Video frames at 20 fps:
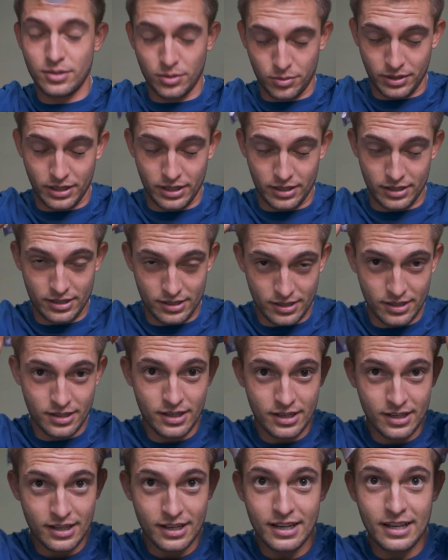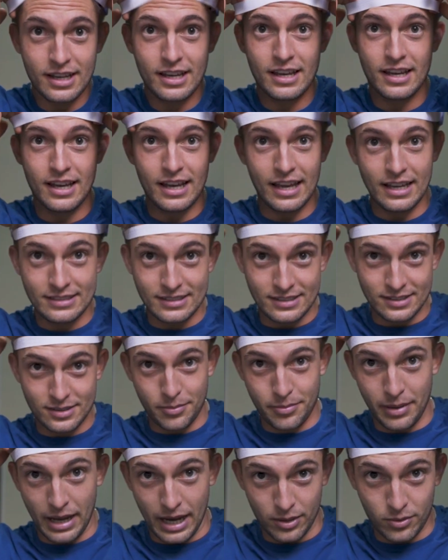to wear it is,
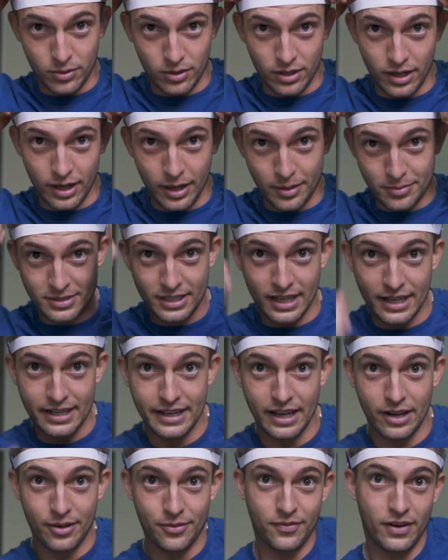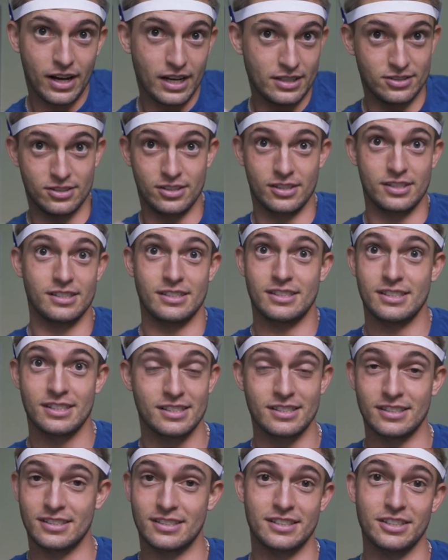the backward upside down visor because
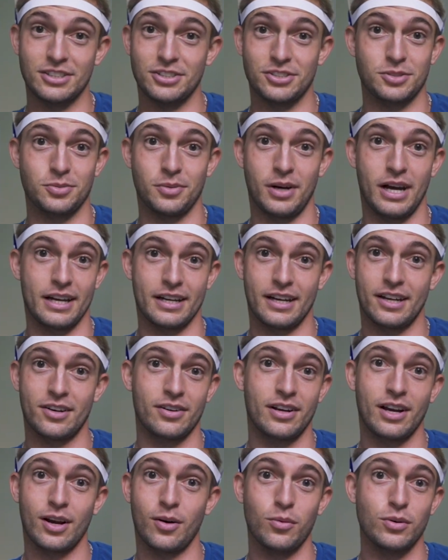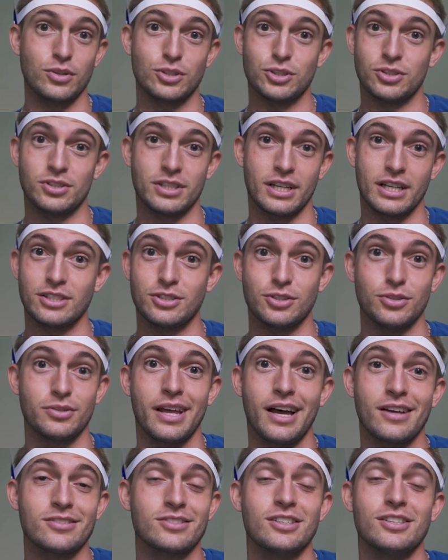this is still swag. I don't care what you say,
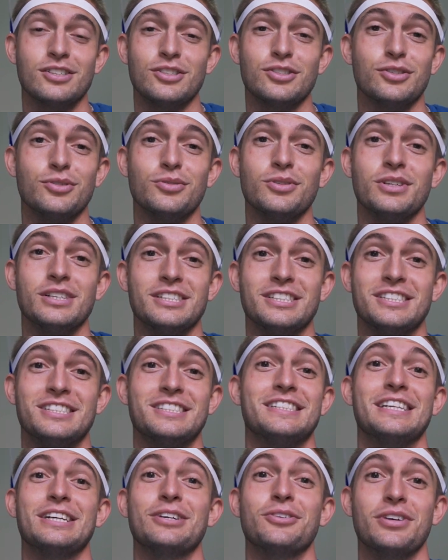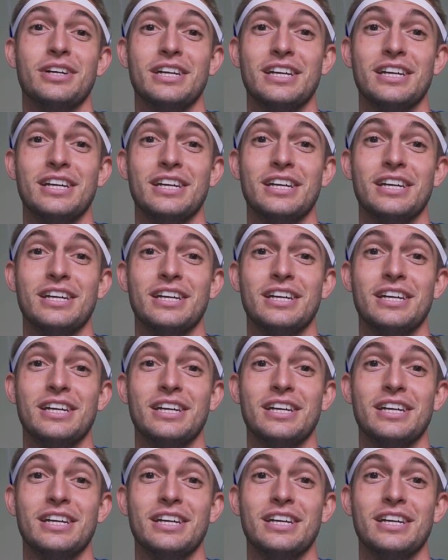2002 is still